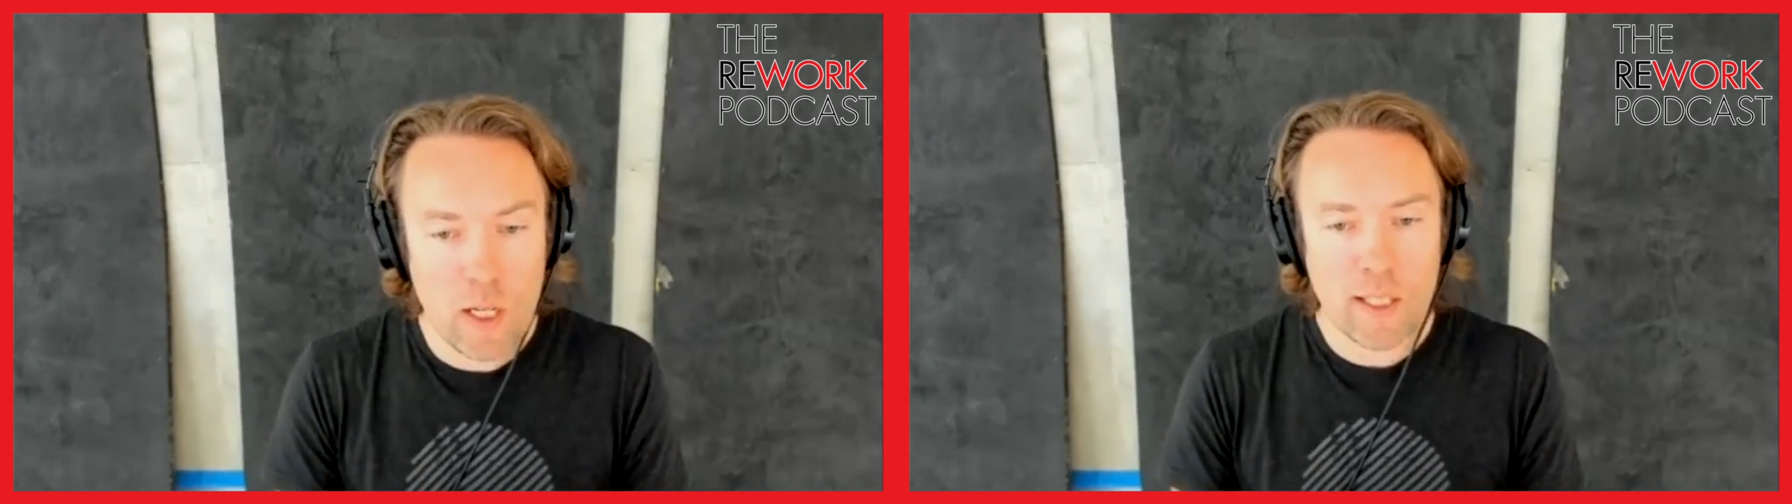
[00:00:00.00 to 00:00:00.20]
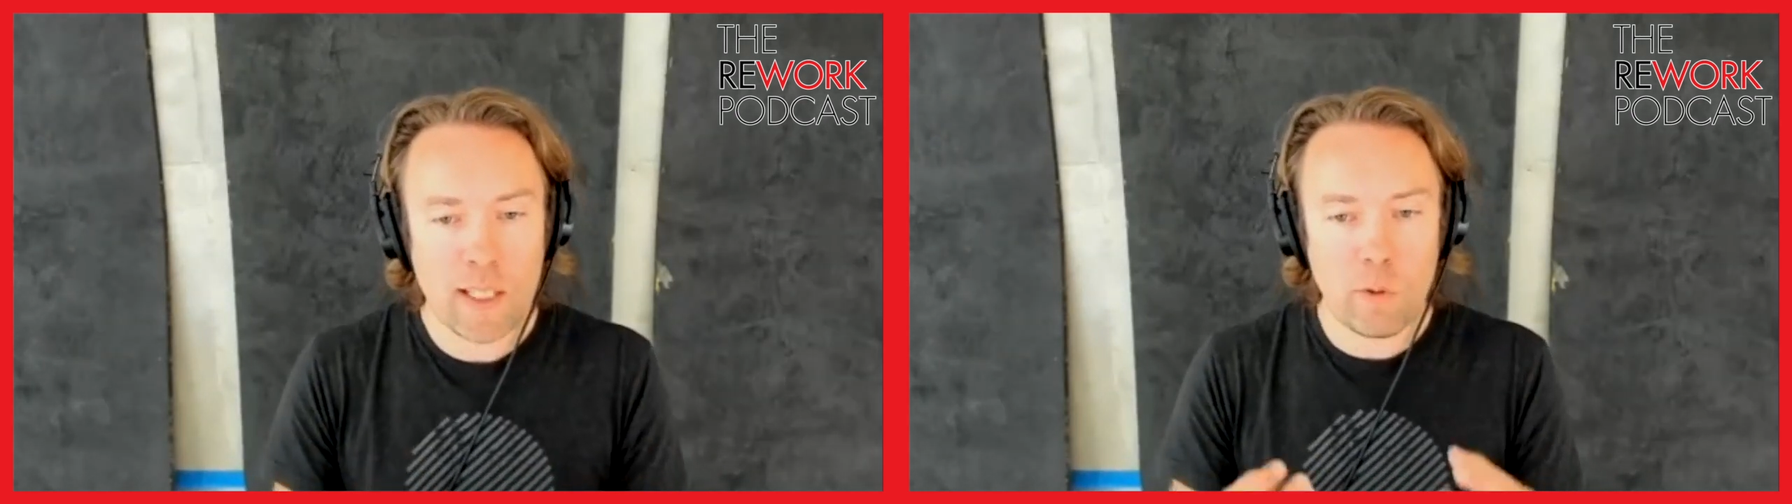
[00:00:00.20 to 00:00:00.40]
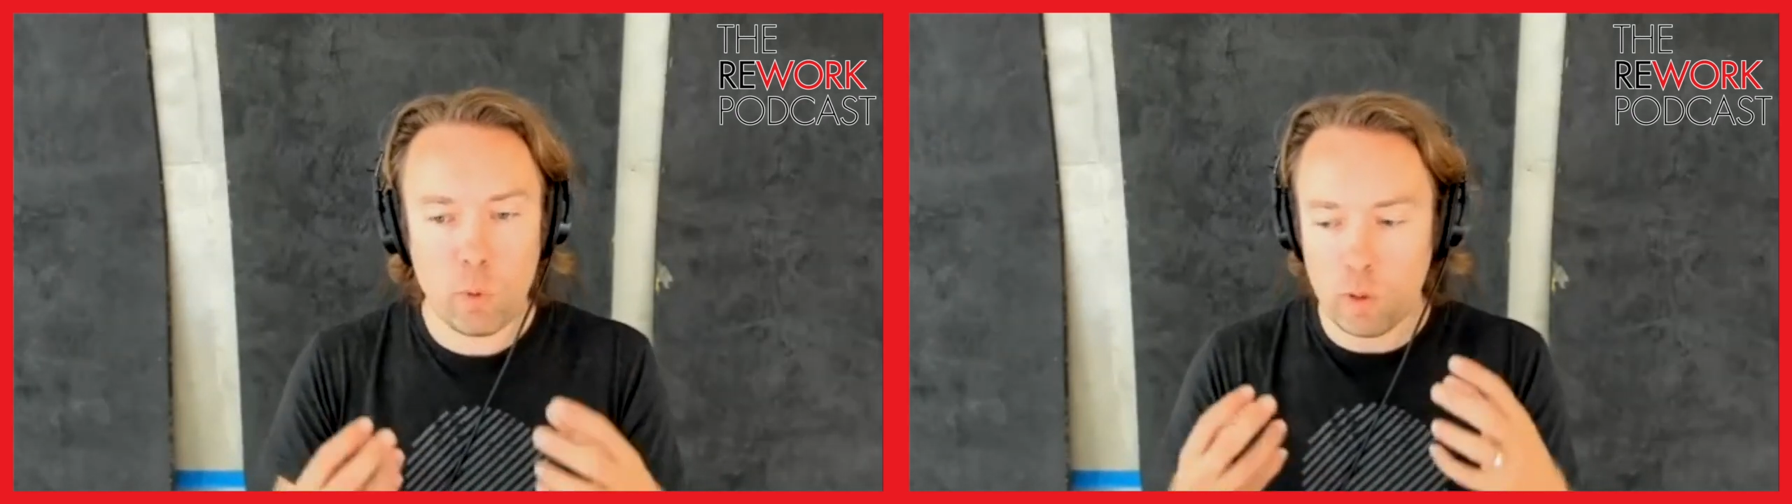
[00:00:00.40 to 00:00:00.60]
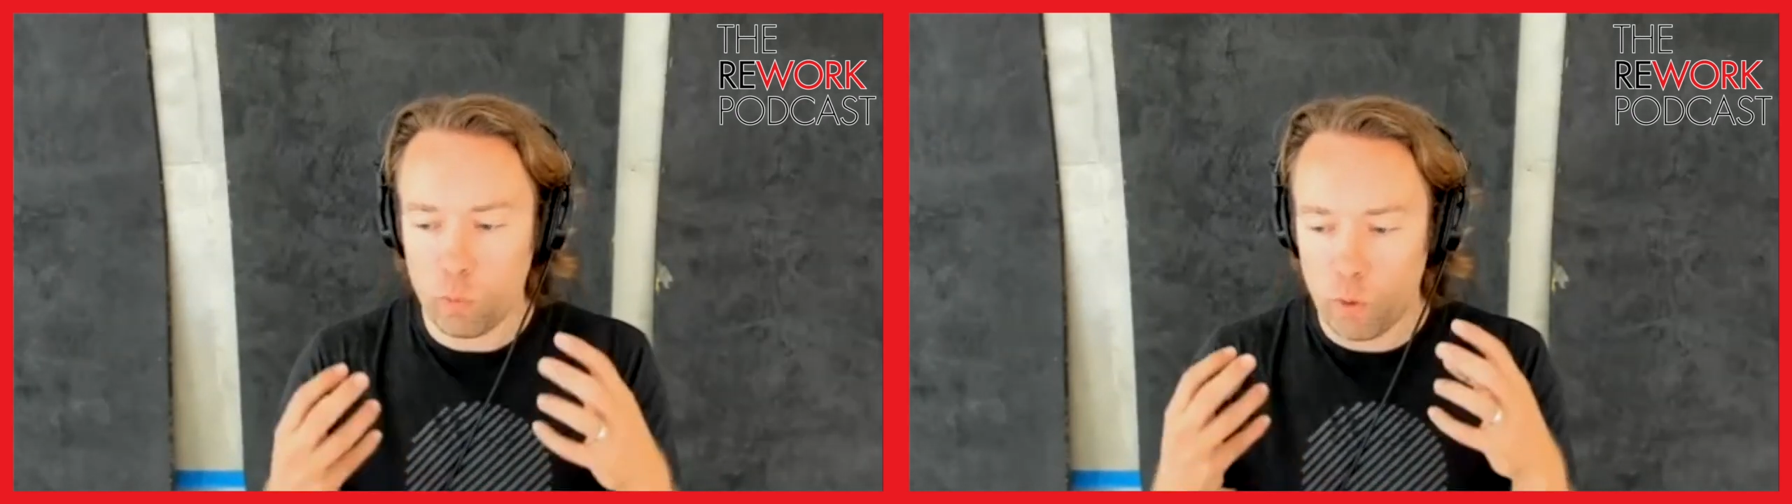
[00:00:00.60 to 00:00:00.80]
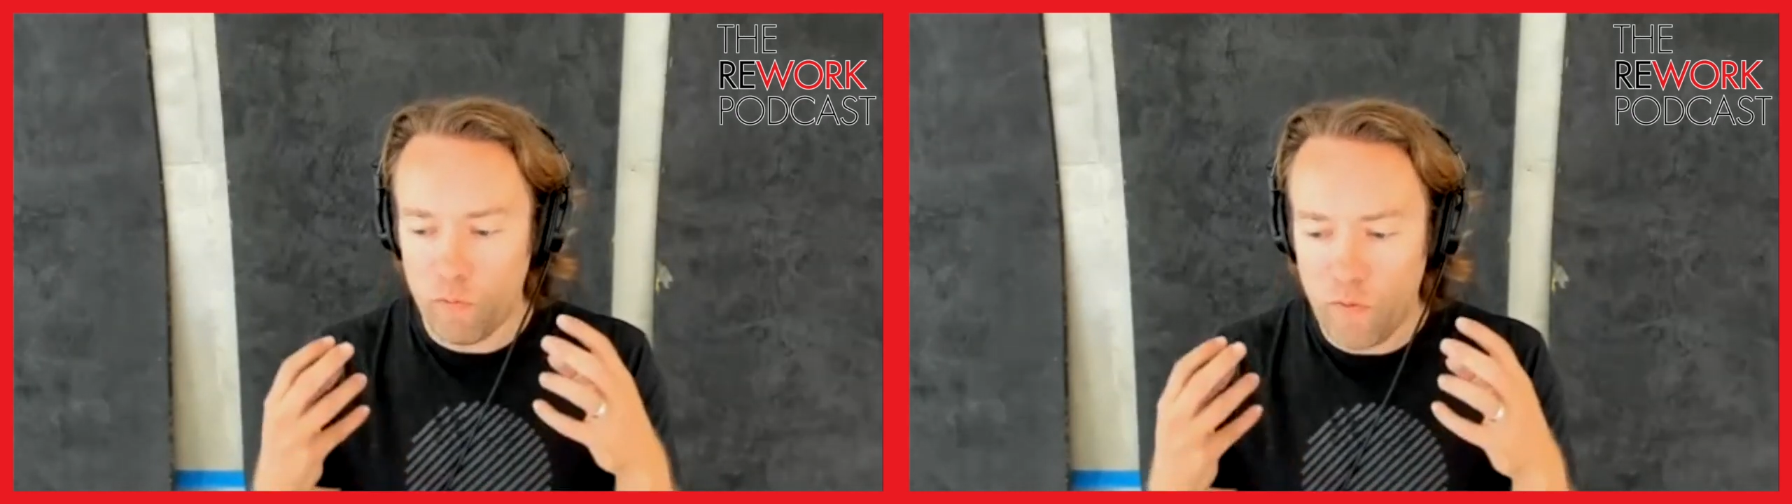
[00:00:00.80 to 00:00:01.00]
They will
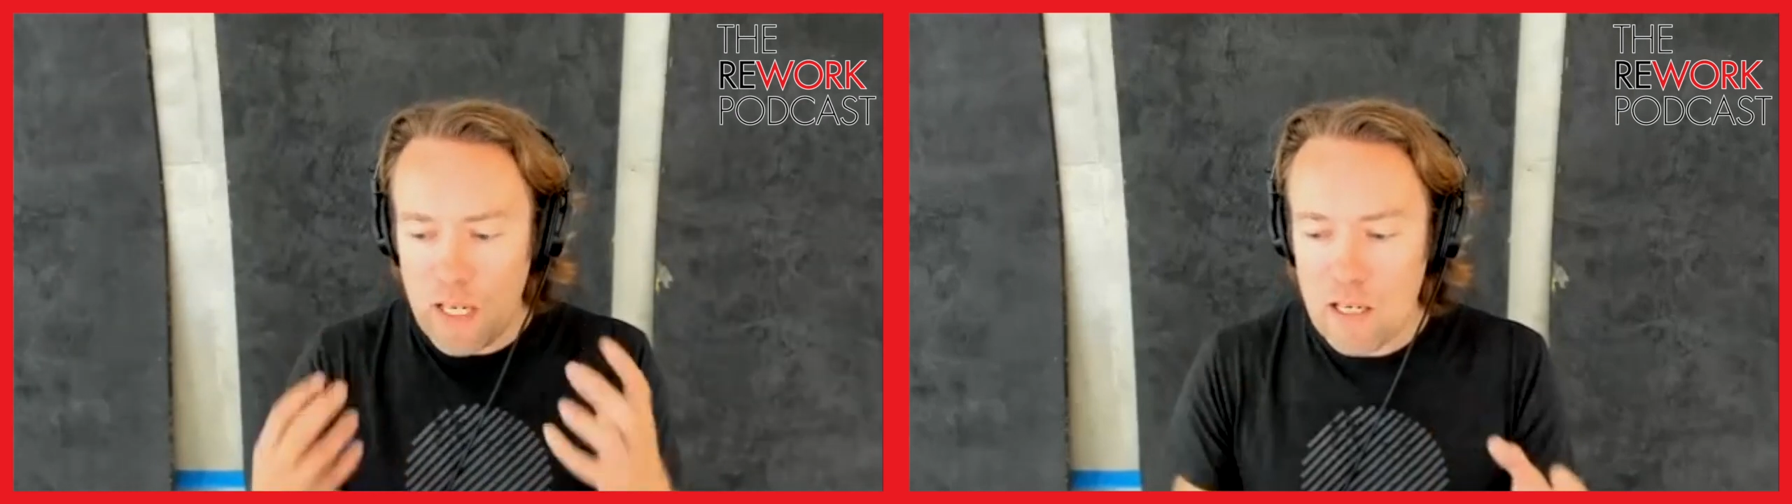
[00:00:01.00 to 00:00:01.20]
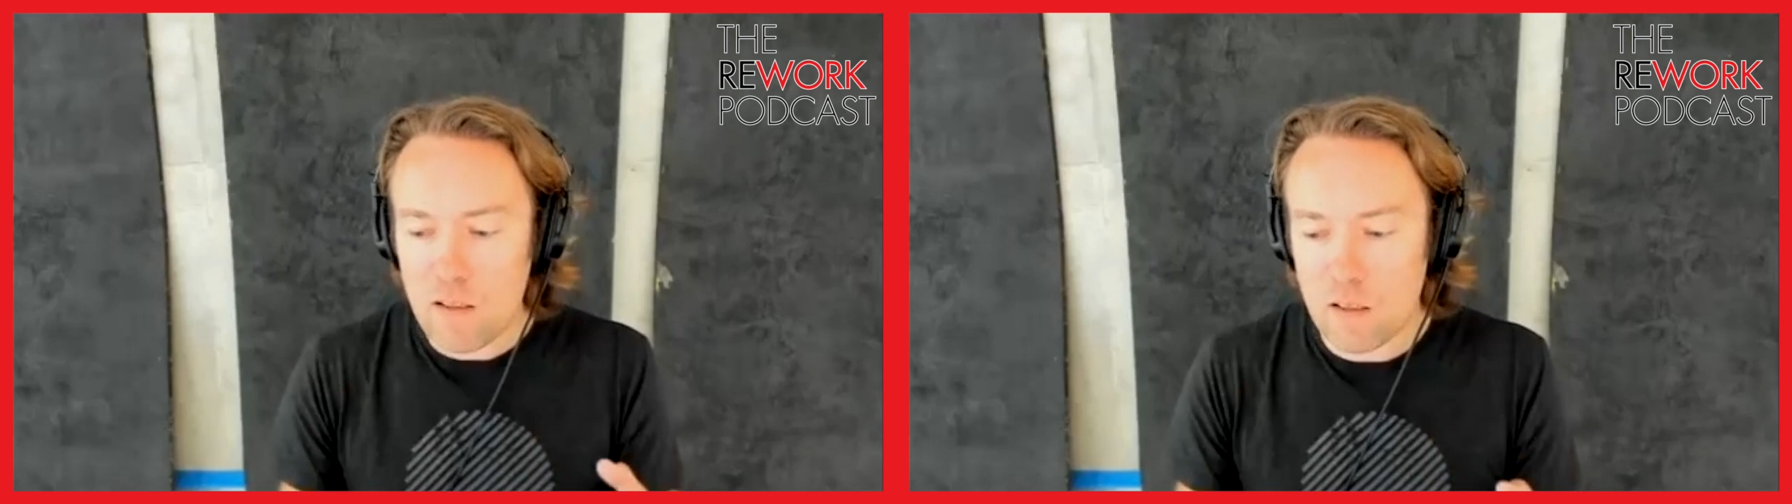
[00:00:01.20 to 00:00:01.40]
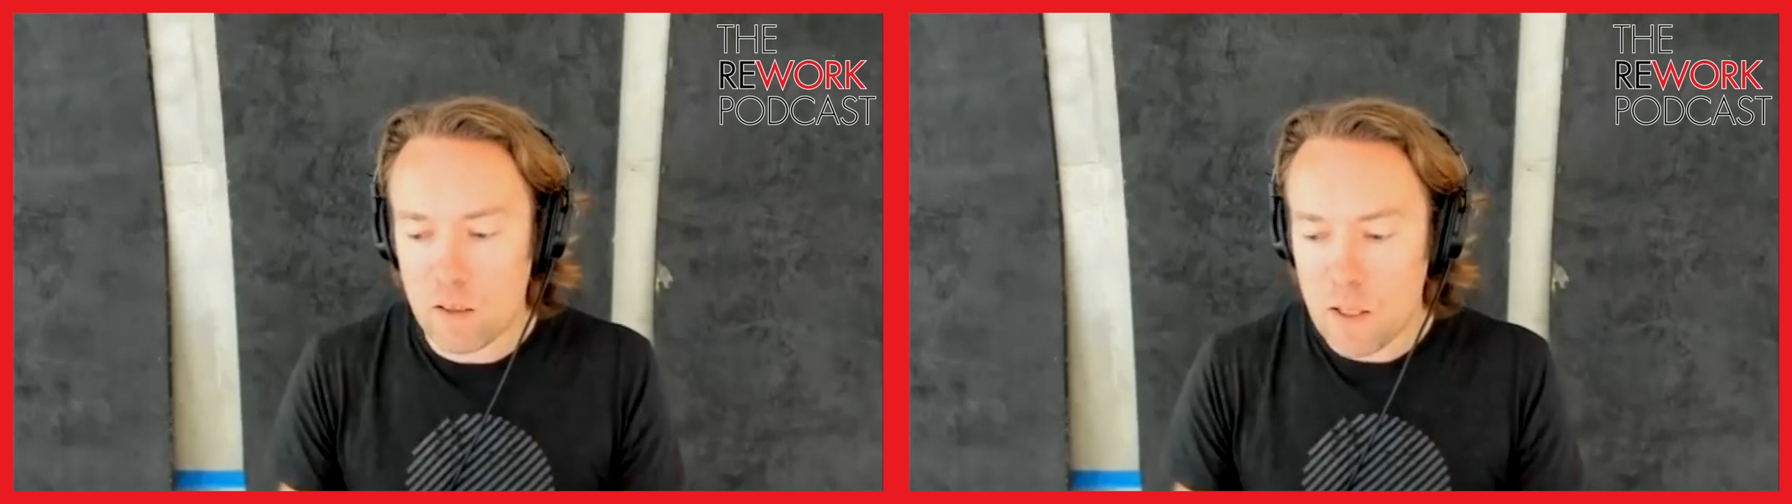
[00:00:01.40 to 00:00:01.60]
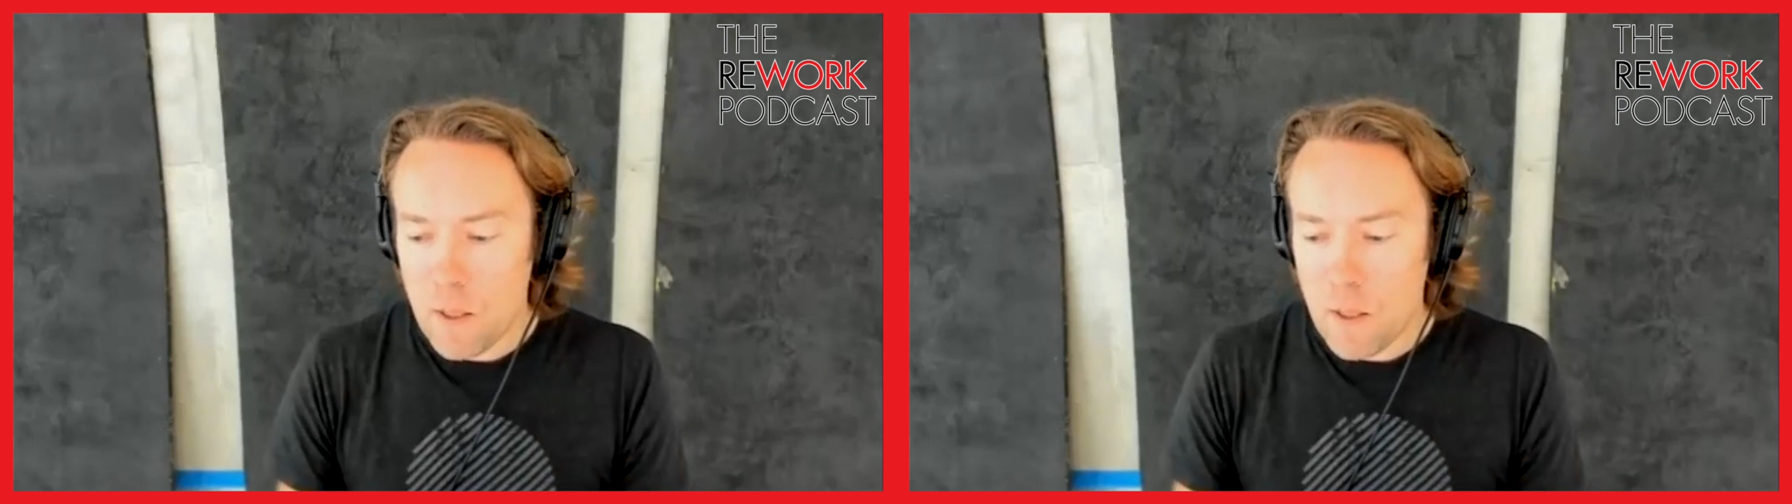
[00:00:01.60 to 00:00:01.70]
reveal